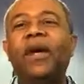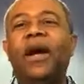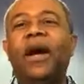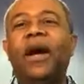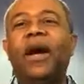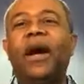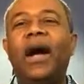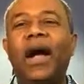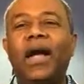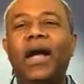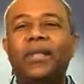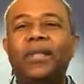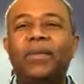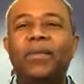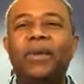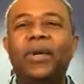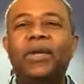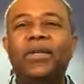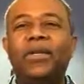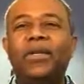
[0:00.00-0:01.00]
Uh, I
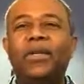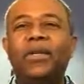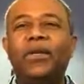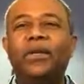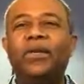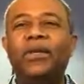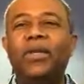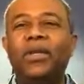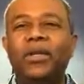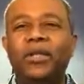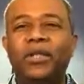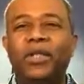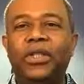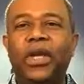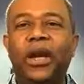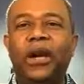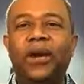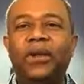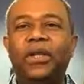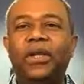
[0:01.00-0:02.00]
submit to you,
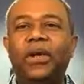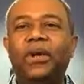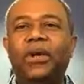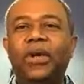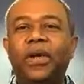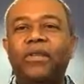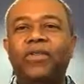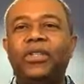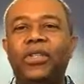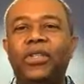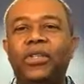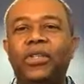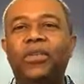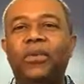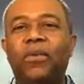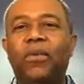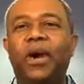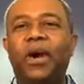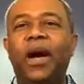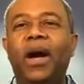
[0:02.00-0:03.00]
Sharon Doe, if she's
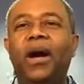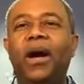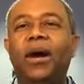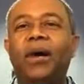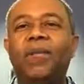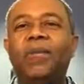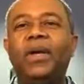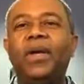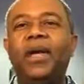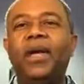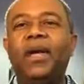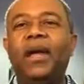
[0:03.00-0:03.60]
your mom,